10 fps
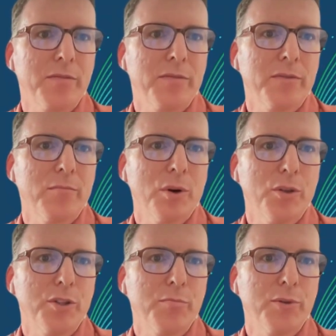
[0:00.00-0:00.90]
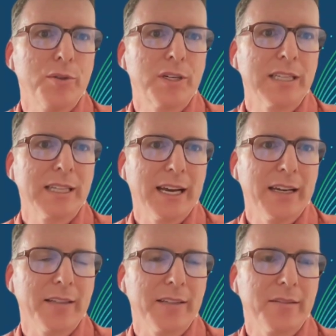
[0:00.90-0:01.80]
for multiple
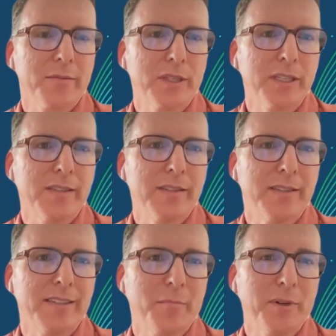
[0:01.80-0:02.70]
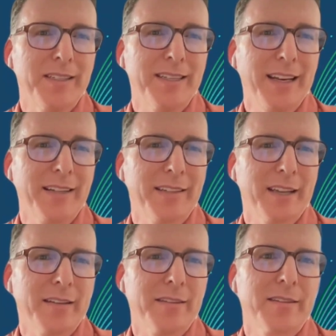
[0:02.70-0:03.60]
clients with separate data
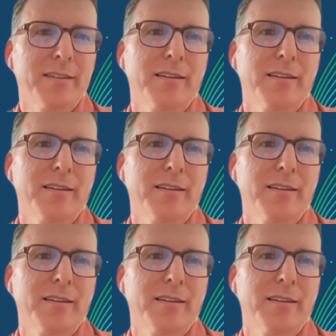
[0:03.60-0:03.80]
sets?